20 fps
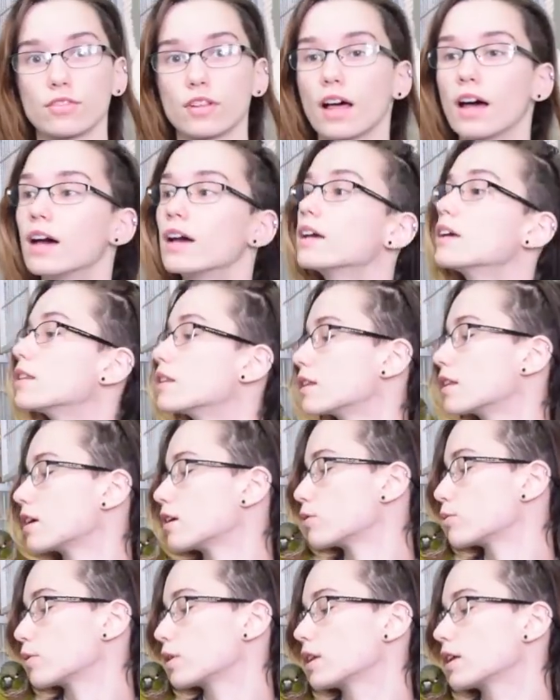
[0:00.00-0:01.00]
fly and
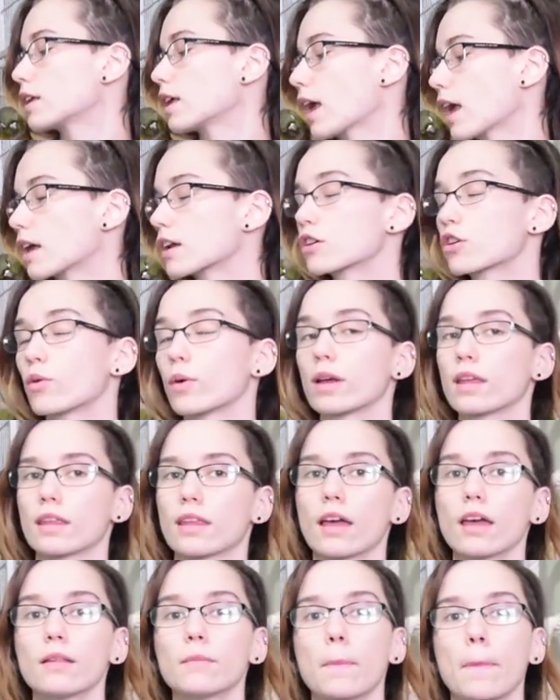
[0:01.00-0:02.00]
they really can't quite
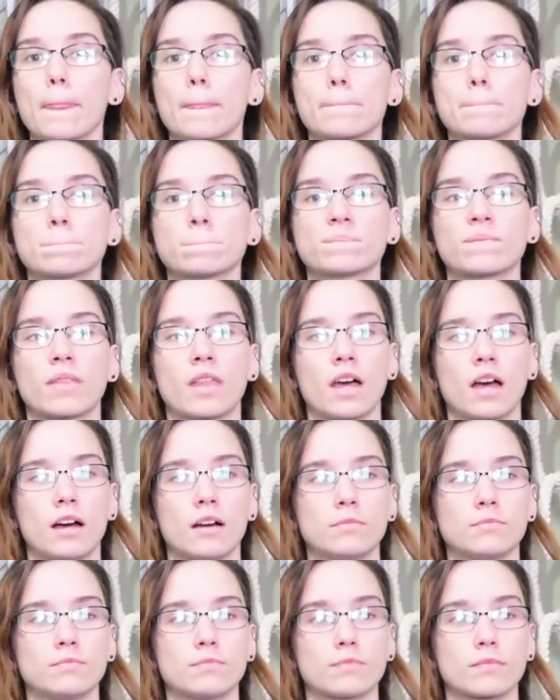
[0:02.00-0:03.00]
yet.
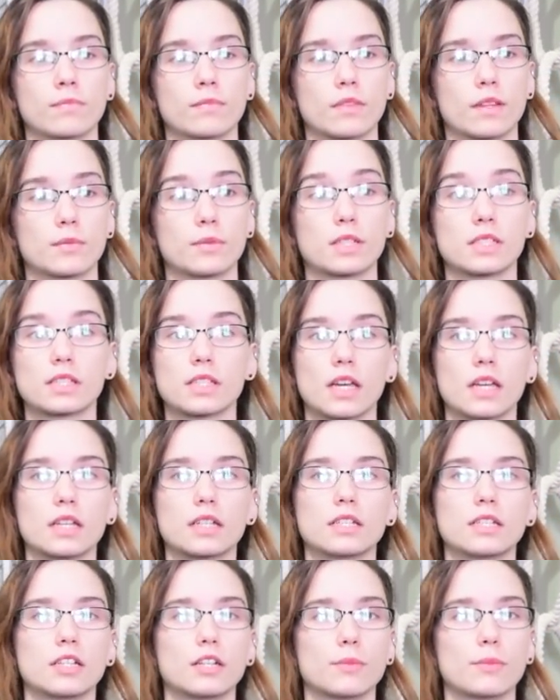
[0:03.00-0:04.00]
I'm
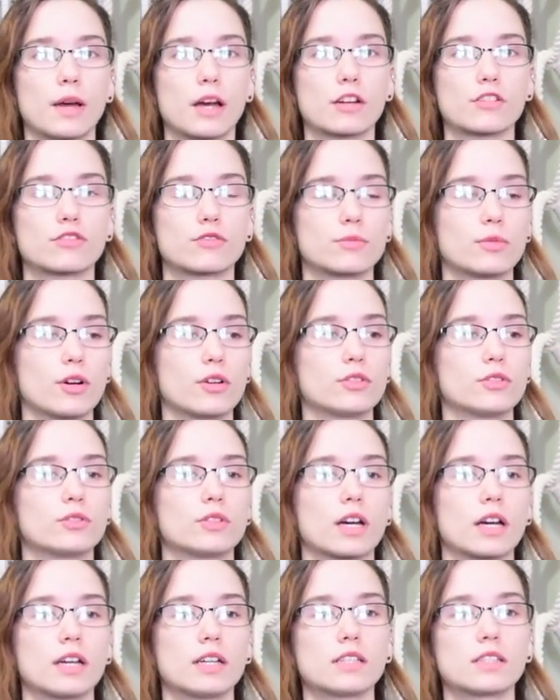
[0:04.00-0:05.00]
excited to hear back from all you
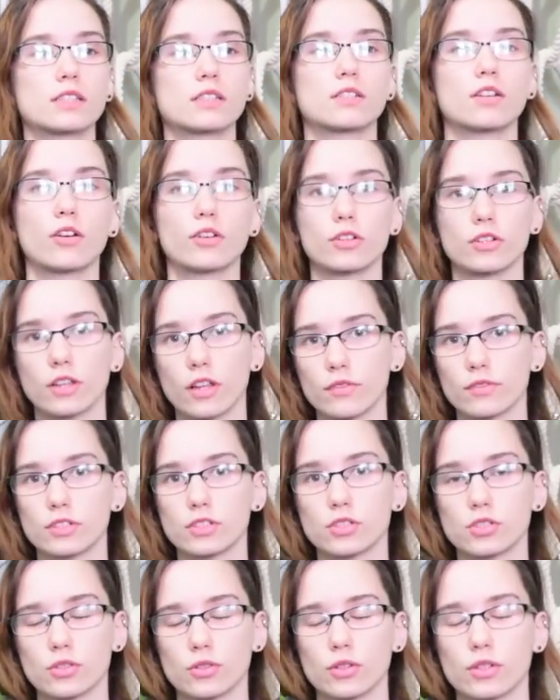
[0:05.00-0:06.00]
guys and all your lovely
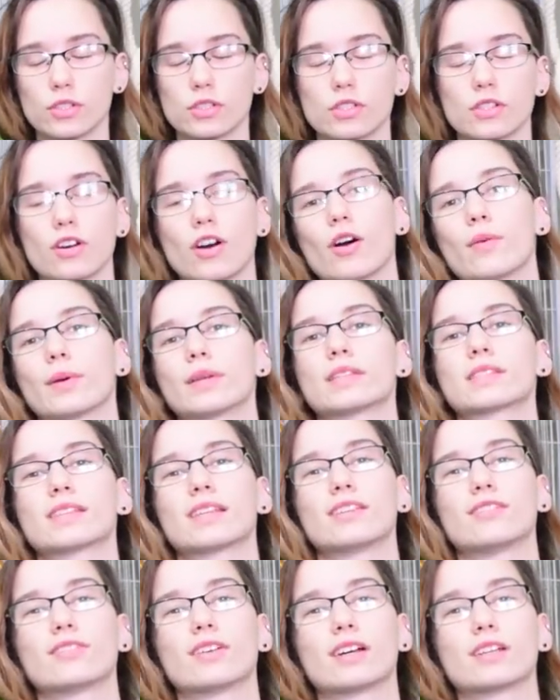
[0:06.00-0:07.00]
stories and comments
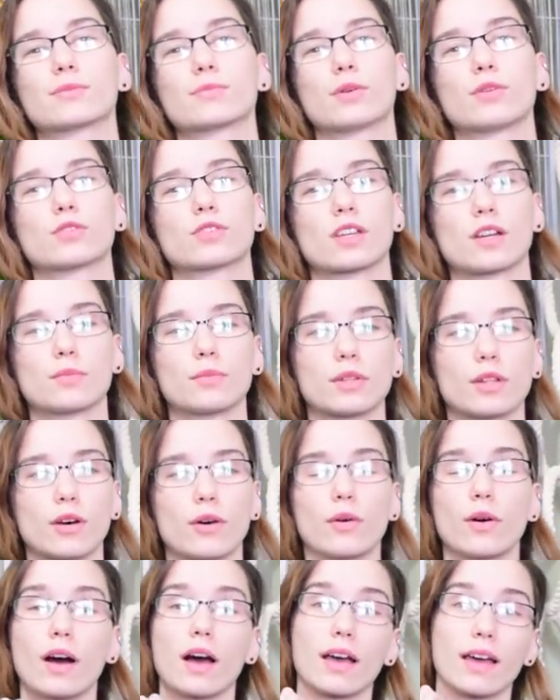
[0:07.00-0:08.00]
that you guys post down
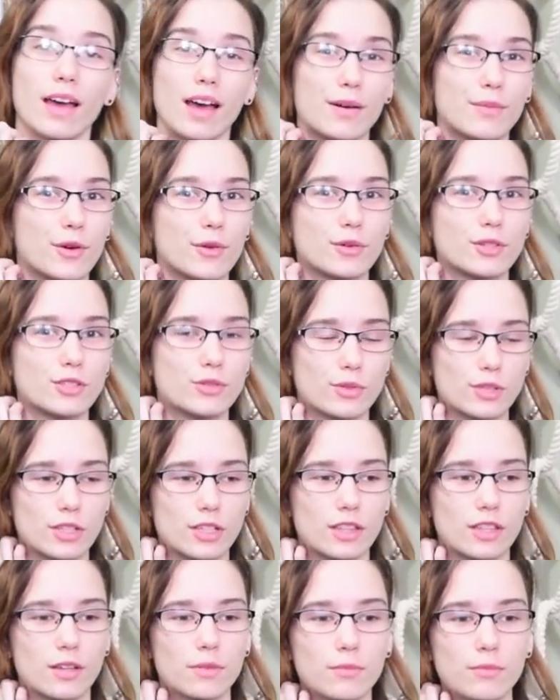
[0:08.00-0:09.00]
below. I am always
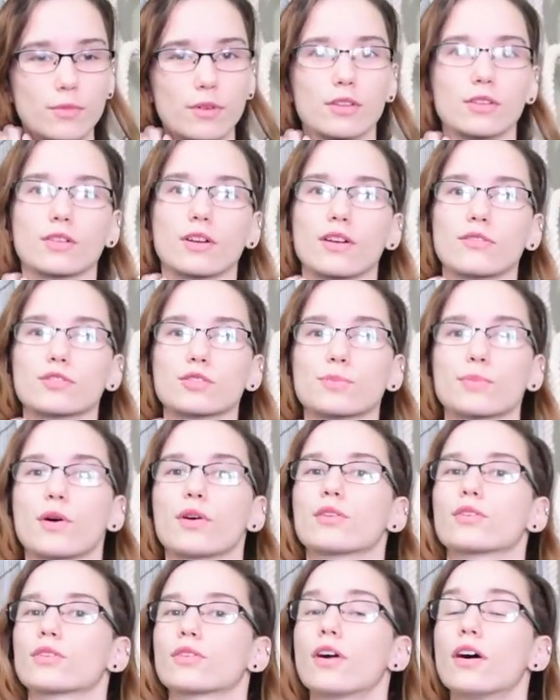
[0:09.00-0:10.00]
reading them, whether I
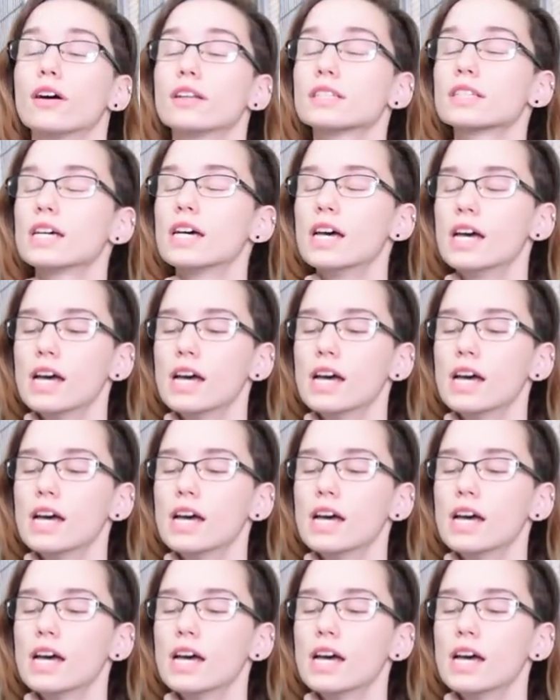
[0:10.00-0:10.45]
respond or not.